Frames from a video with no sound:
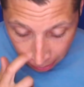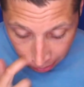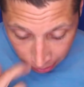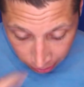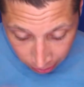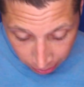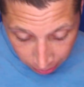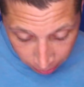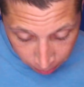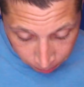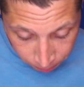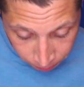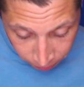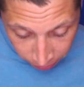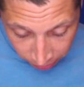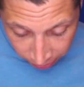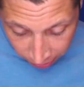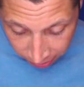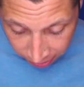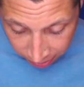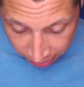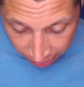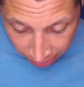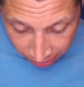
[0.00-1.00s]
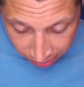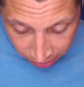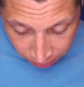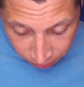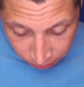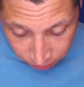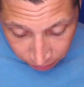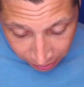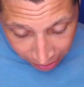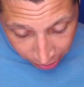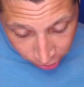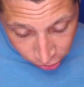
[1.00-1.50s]
Um, this thing is a
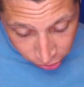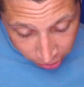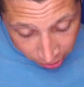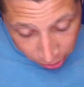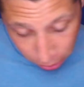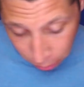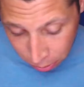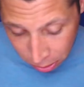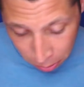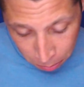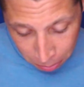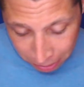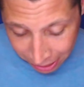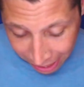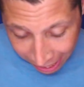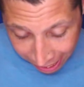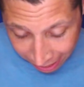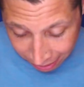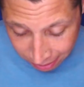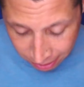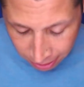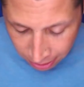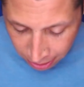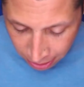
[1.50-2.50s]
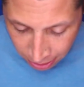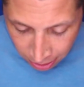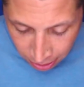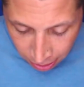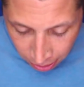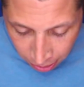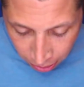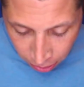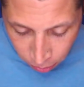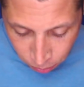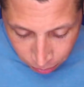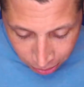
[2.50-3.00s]
fish. I thought it was a plant.
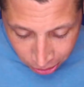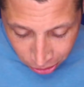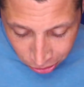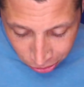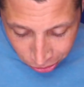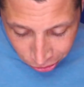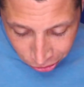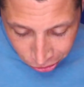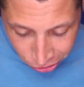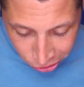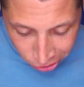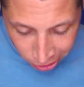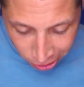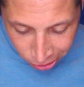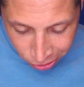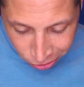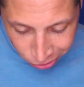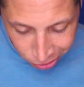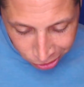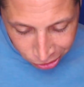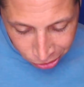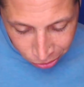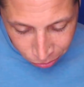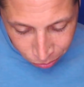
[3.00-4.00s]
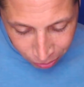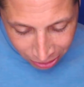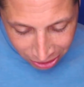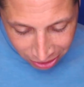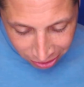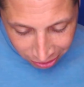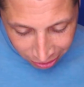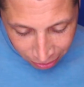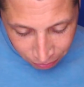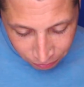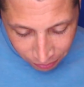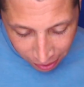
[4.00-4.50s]
Uh, researchers in Indonesia
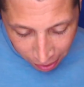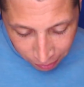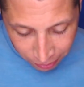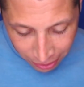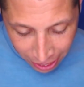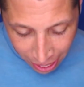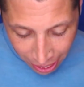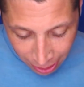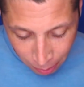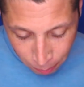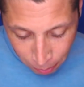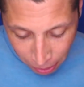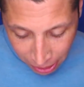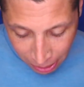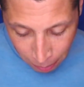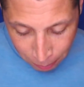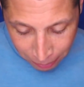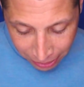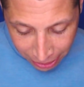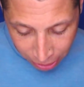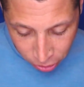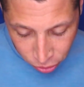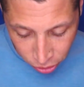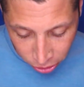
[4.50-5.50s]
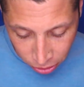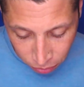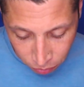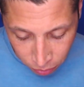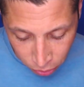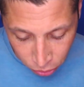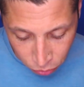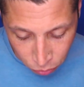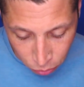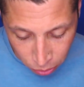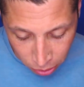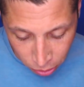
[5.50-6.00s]
recently found that adding pineapple extract to
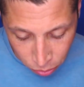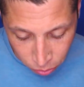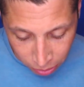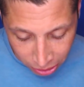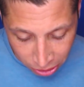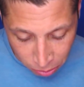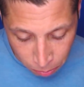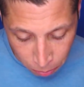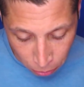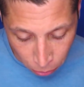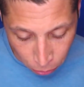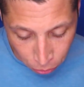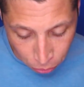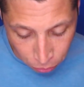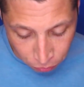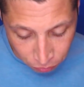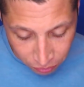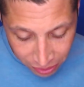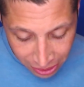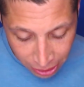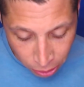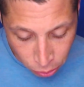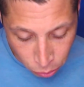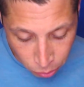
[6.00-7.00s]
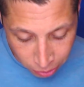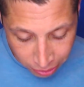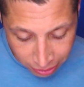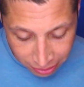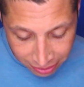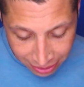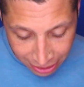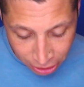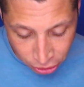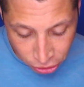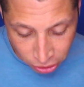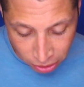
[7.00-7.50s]
fish food increased both the feed
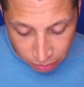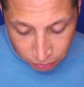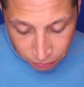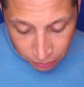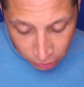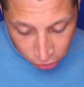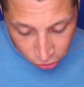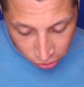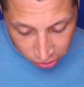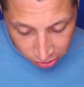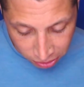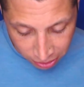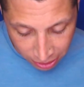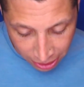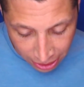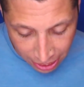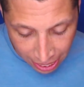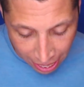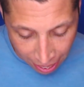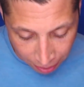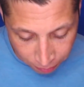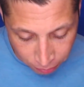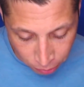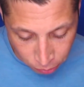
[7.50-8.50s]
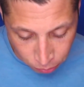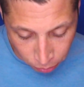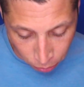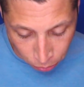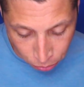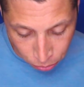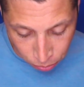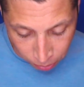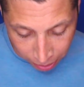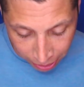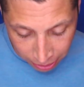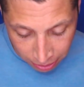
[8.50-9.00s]
utilization efficiency and the
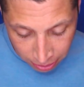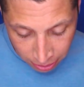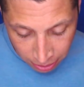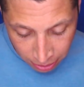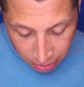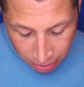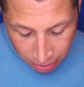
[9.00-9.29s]
growth rate.